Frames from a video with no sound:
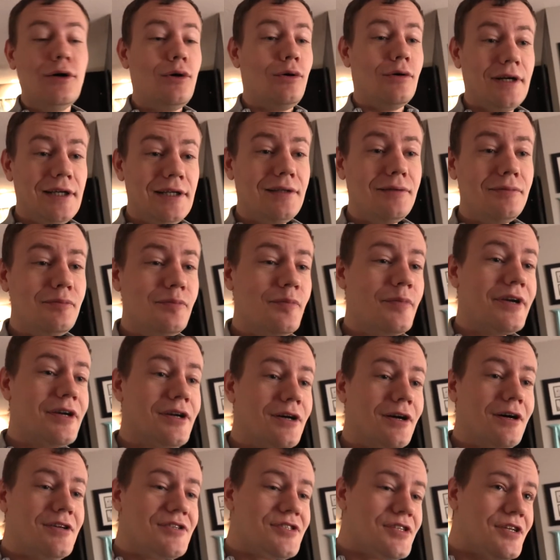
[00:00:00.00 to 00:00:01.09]
Well,
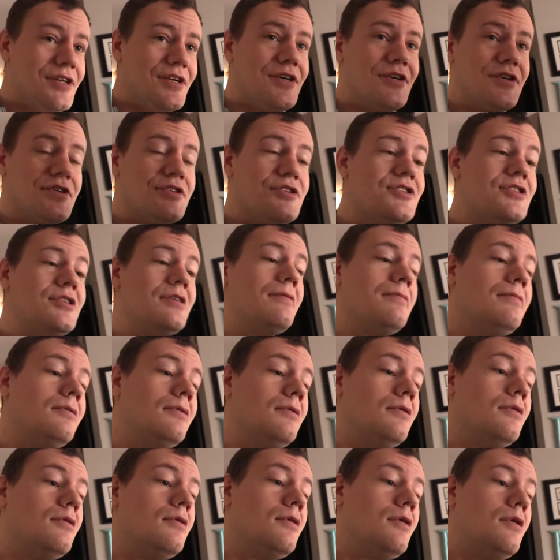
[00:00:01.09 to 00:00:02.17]
because it is
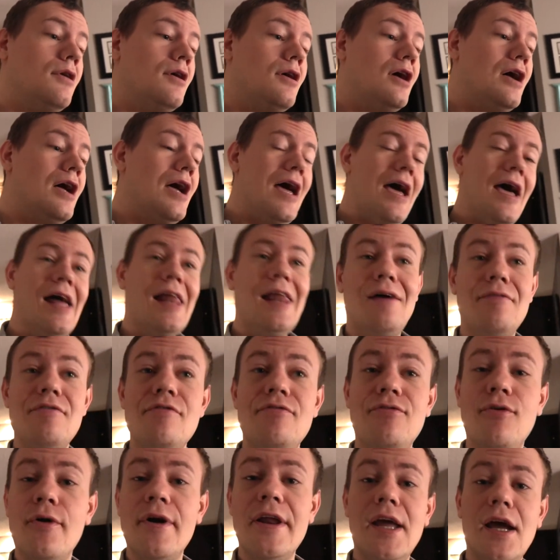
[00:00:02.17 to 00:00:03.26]

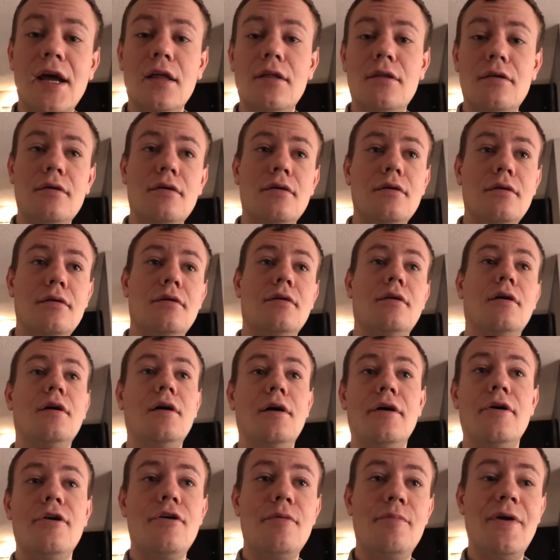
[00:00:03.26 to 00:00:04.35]
11.48.
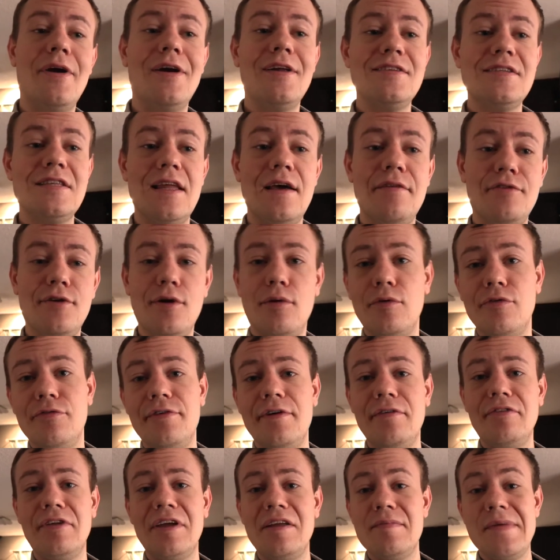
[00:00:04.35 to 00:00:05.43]
Uh, her parents left over
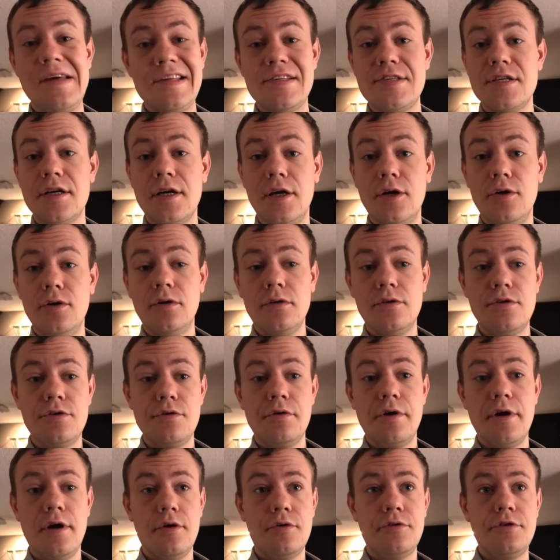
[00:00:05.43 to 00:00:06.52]
15 minutes ago
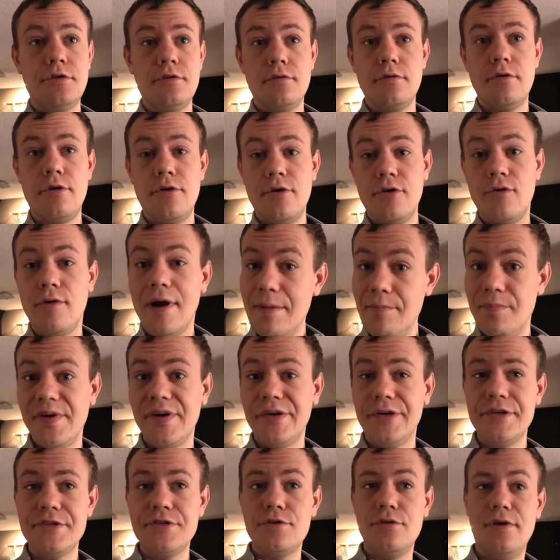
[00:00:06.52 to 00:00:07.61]
to go to her
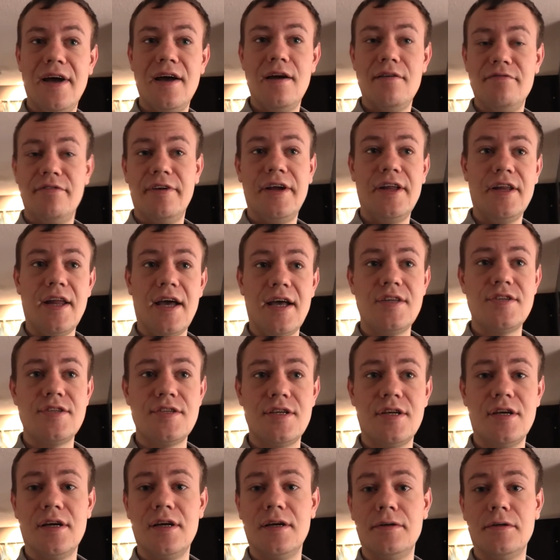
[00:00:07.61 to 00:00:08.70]
grandparents to have a nice
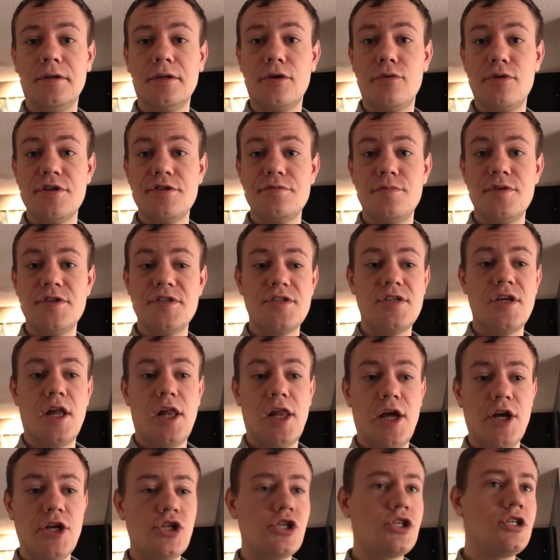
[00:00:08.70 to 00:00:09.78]
uh, Christmas
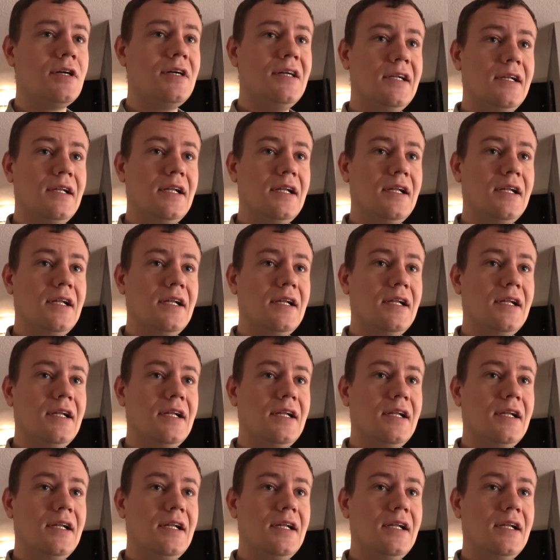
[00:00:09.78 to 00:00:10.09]
lunch.